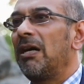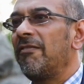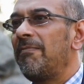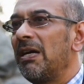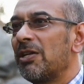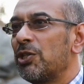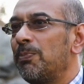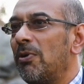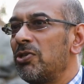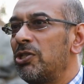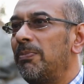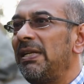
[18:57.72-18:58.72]
part of my
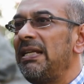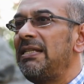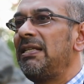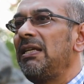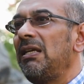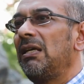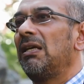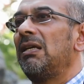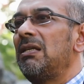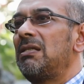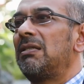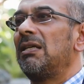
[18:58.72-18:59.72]
responsibility
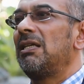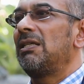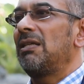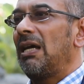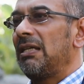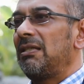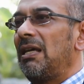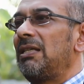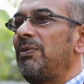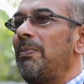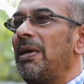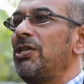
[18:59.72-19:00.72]
is
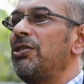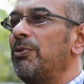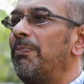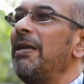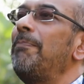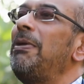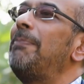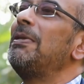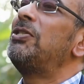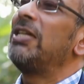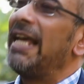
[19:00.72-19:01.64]
as you mentioned, to bring people